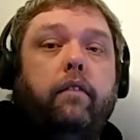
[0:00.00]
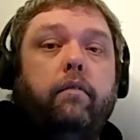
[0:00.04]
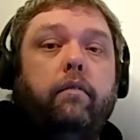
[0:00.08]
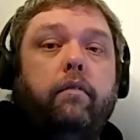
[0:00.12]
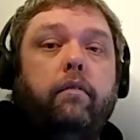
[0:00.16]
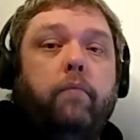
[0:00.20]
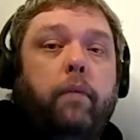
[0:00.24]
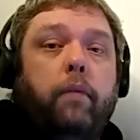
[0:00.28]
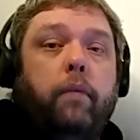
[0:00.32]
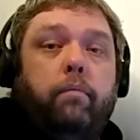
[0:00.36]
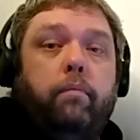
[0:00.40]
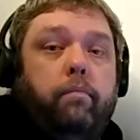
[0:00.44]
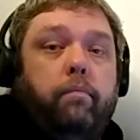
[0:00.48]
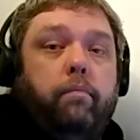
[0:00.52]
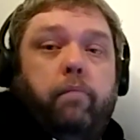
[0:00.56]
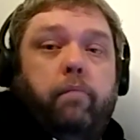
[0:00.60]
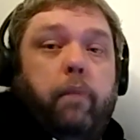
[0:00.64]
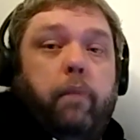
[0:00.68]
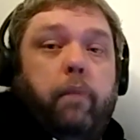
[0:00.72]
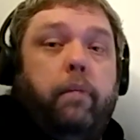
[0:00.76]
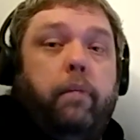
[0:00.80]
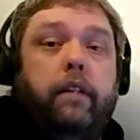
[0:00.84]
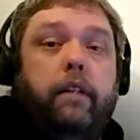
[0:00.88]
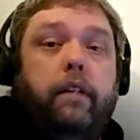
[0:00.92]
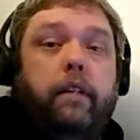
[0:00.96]
My my
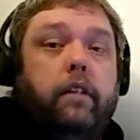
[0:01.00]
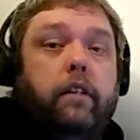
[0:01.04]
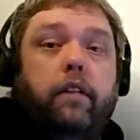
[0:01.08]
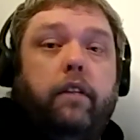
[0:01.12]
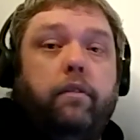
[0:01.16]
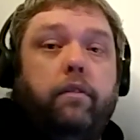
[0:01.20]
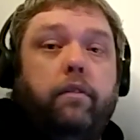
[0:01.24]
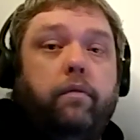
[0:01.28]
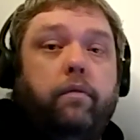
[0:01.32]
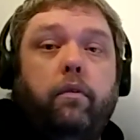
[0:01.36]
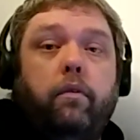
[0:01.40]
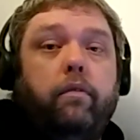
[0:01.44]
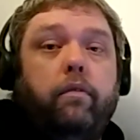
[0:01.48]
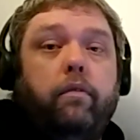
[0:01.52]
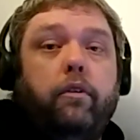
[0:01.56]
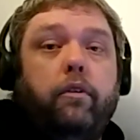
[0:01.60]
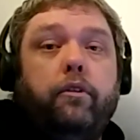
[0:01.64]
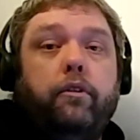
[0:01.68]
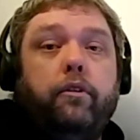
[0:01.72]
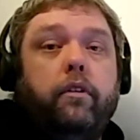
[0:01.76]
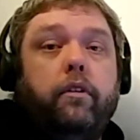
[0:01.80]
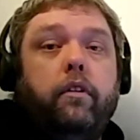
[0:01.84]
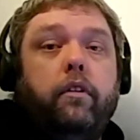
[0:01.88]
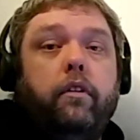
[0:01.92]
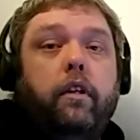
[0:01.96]
PlayStation 4
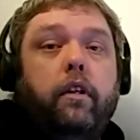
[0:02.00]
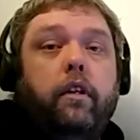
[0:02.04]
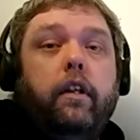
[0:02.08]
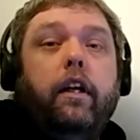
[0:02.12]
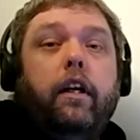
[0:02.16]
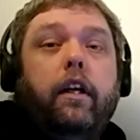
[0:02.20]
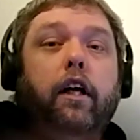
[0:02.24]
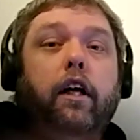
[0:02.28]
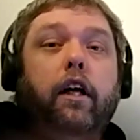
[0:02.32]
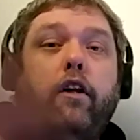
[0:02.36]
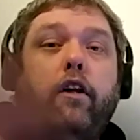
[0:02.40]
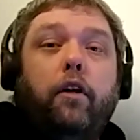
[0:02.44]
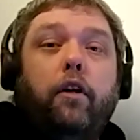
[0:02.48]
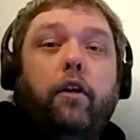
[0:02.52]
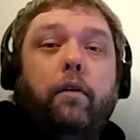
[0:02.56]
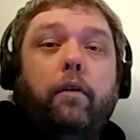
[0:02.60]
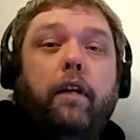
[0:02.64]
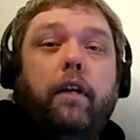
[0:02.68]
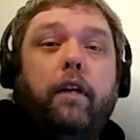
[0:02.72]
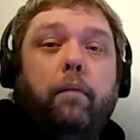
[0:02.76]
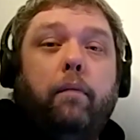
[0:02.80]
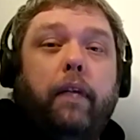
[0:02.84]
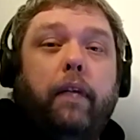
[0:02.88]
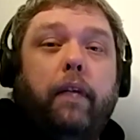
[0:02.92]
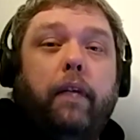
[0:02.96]
version, loaded
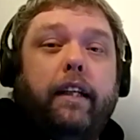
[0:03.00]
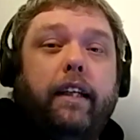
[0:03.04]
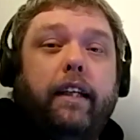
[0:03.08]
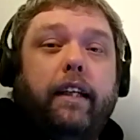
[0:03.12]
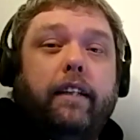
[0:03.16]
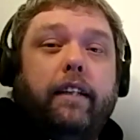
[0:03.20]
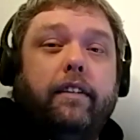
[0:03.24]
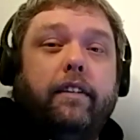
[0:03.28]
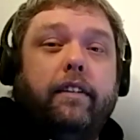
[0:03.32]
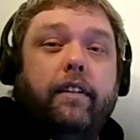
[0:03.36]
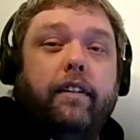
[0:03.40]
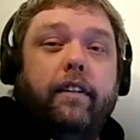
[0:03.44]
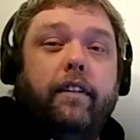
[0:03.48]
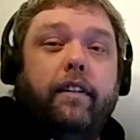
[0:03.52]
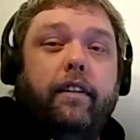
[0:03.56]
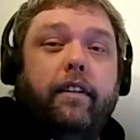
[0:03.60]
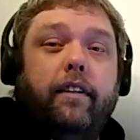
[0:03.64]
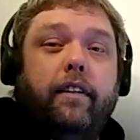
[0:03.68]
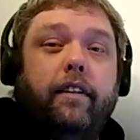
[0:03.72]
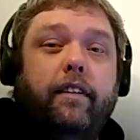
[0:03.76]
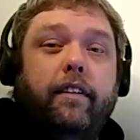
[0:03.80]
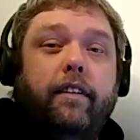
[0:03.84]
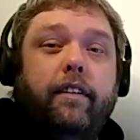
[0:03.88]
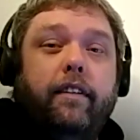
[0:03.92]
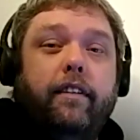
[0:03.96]
up like this.
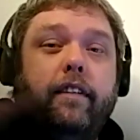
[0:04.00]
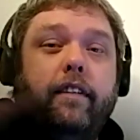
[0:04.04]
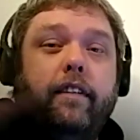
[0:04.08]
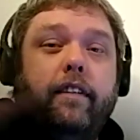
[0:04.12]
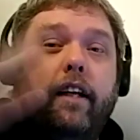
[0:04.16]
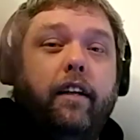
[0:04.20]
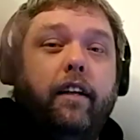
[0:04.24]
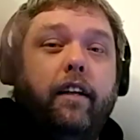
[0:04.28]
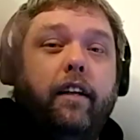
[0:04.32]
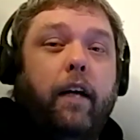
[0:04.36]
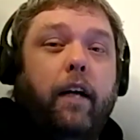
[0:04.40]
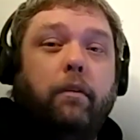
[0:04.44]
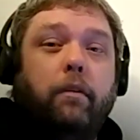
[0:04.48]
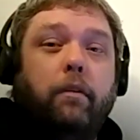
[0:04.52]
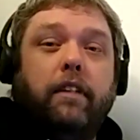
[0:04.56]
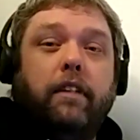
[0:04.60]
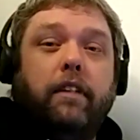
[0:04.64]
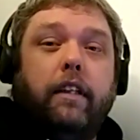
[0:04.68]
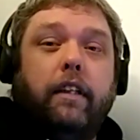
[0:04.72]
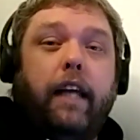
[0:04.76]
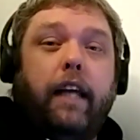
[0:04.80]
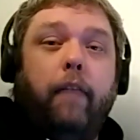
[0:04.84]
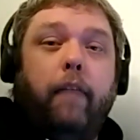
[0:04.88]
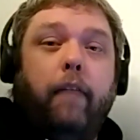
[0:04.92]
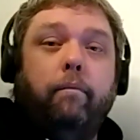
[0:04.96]
Done. I was in the
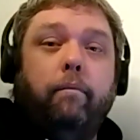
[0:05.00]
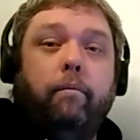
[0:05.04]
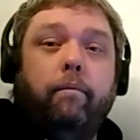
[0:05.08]
game.